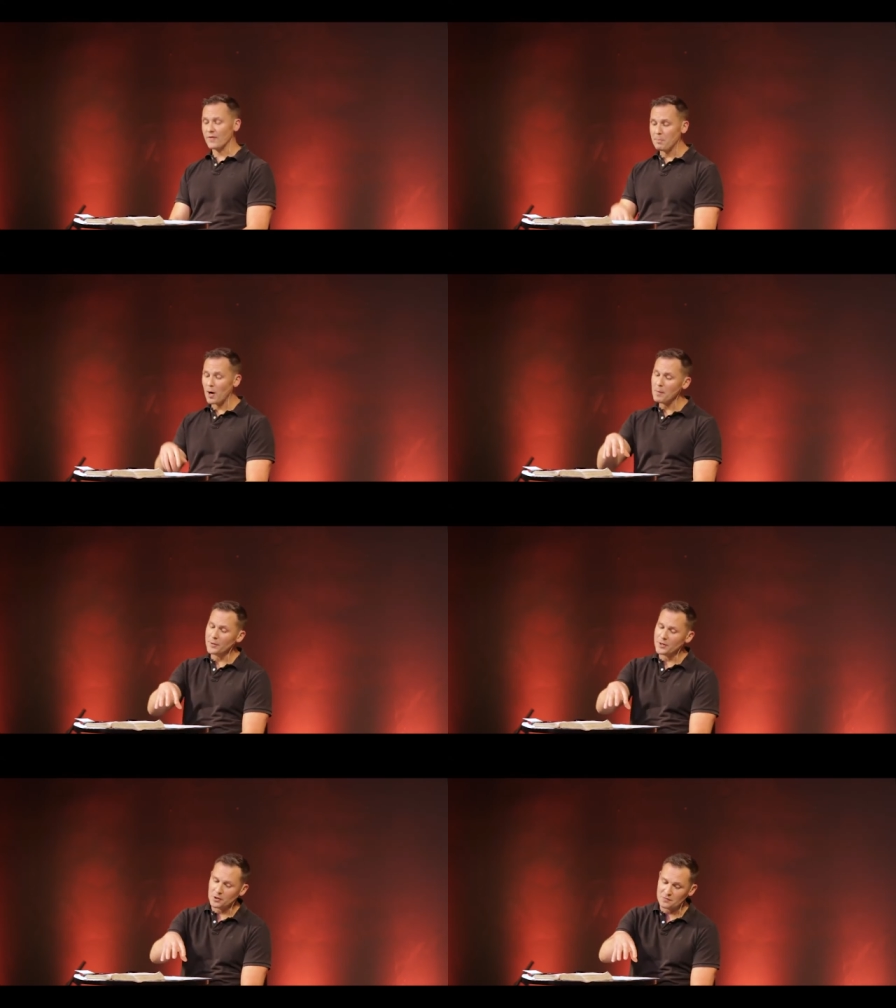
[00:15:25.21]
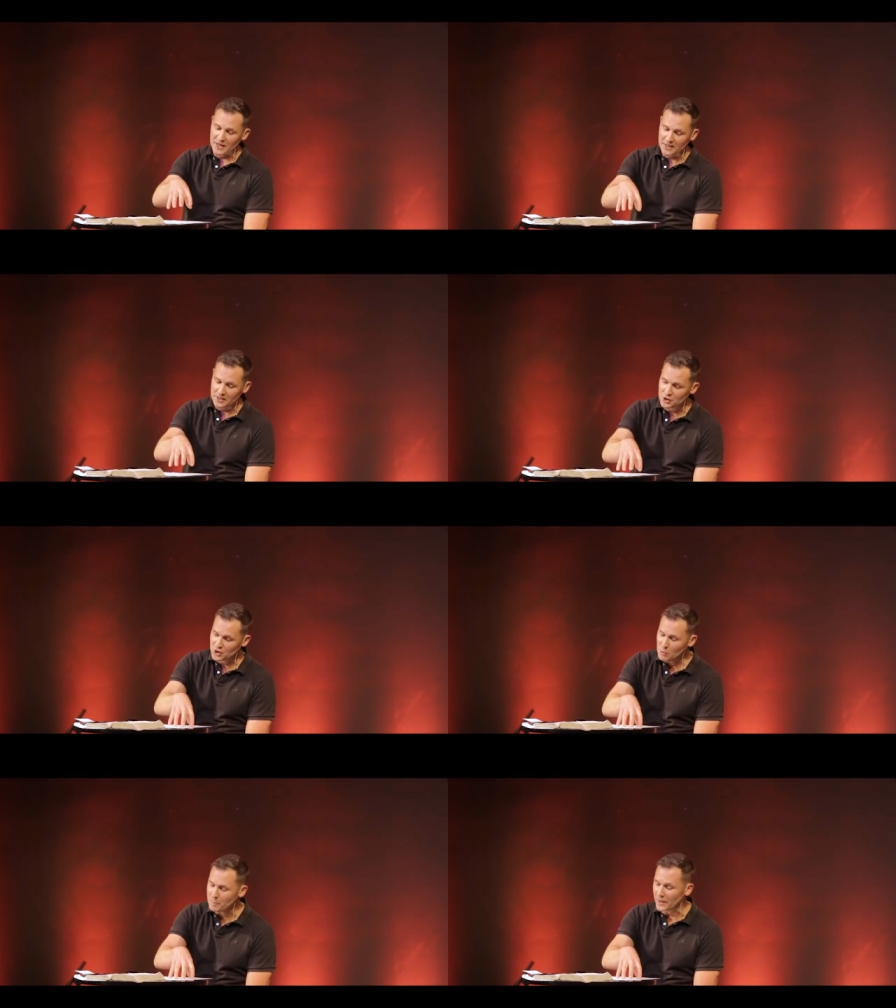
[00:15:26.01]
I probably could have taken his
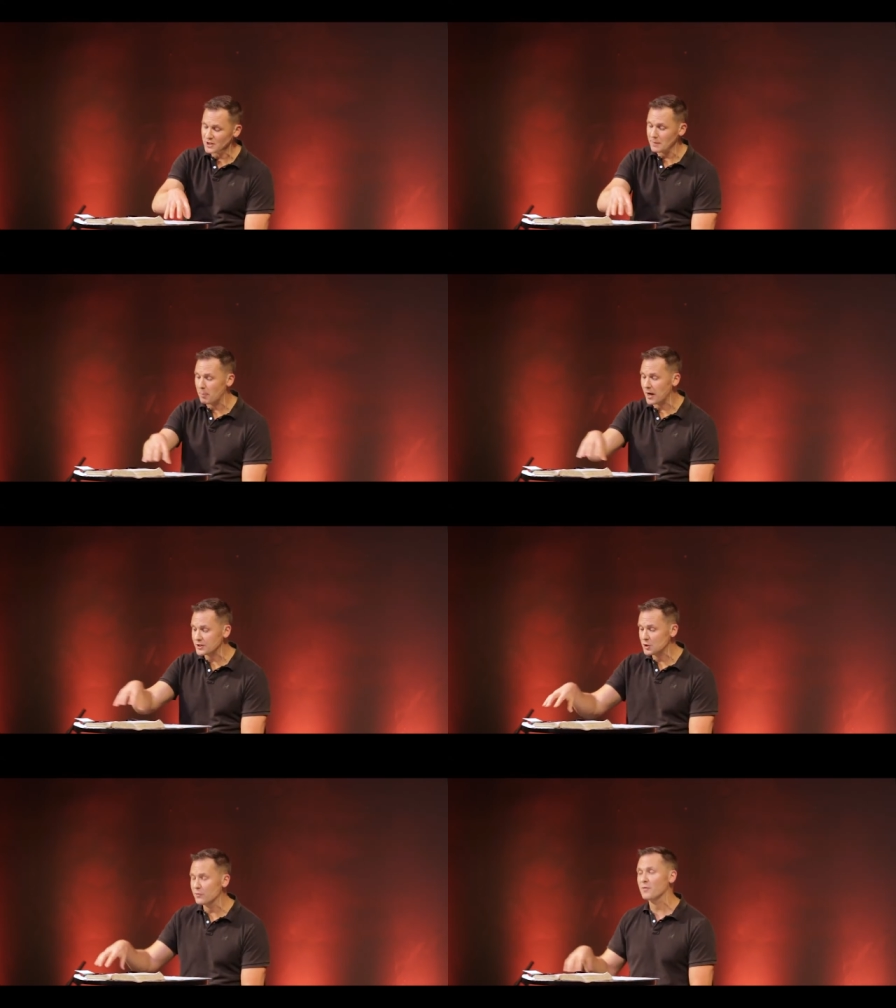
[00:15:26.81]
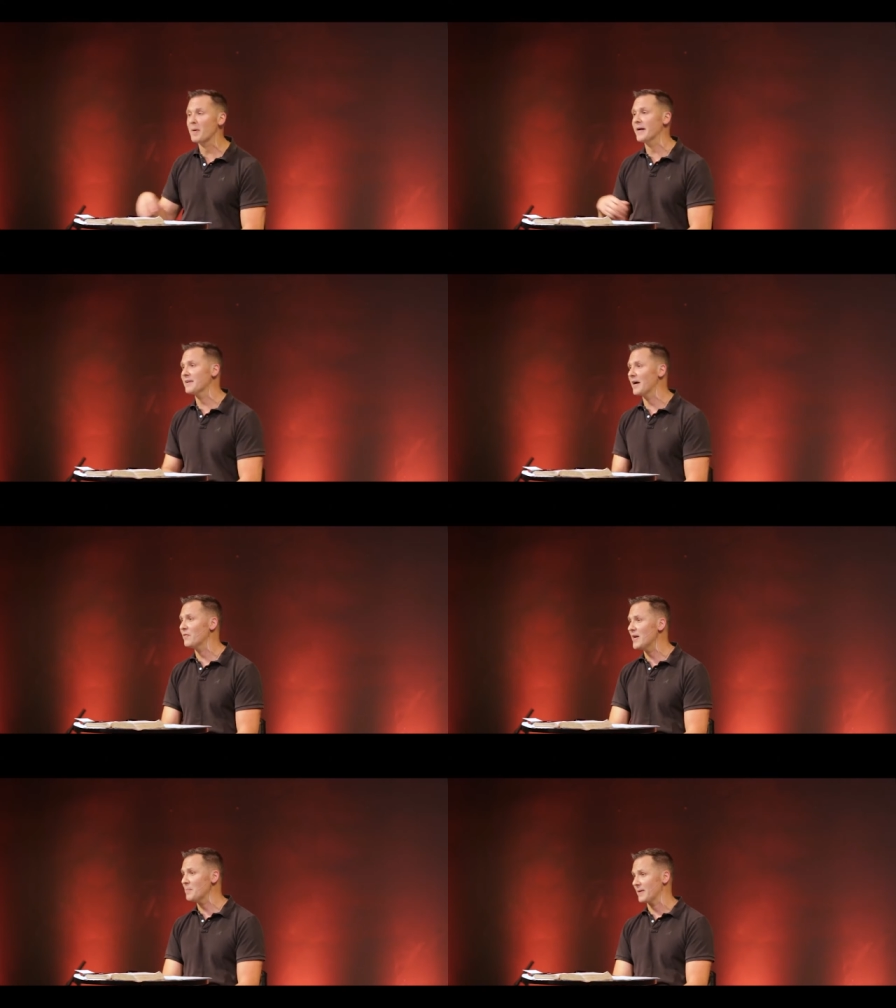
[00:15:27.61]
shoe budget and bought shoes for my entire
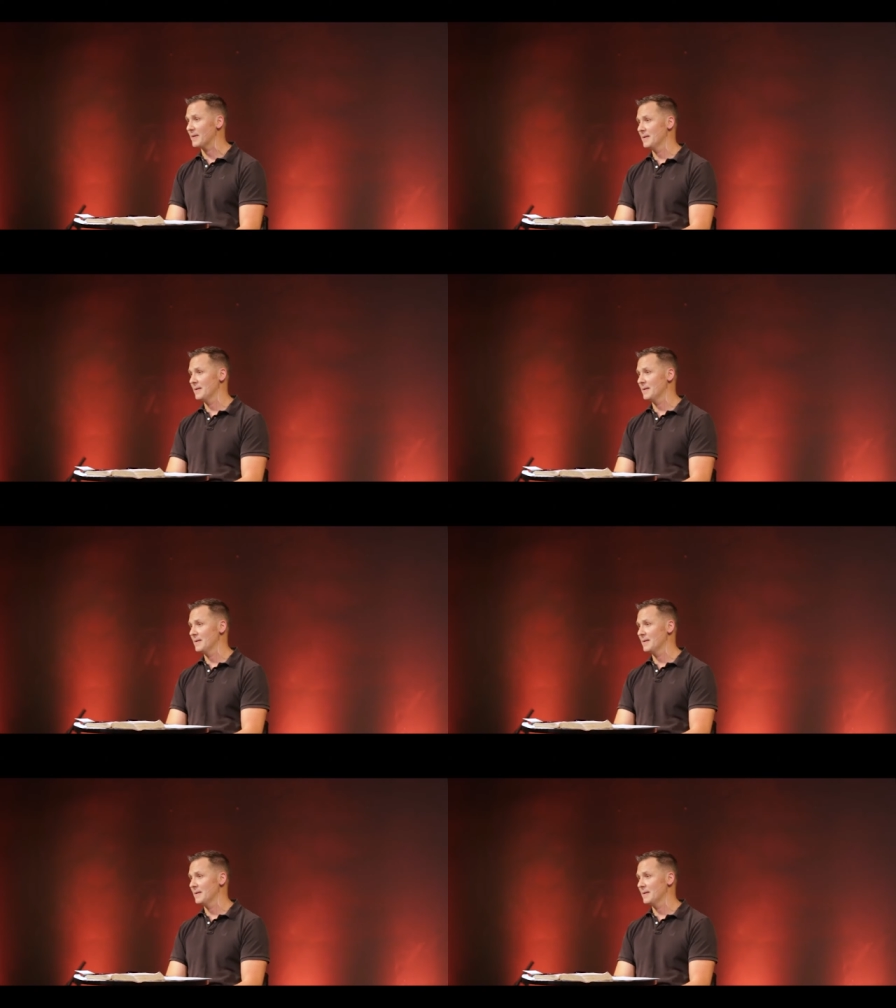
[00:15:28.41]
family.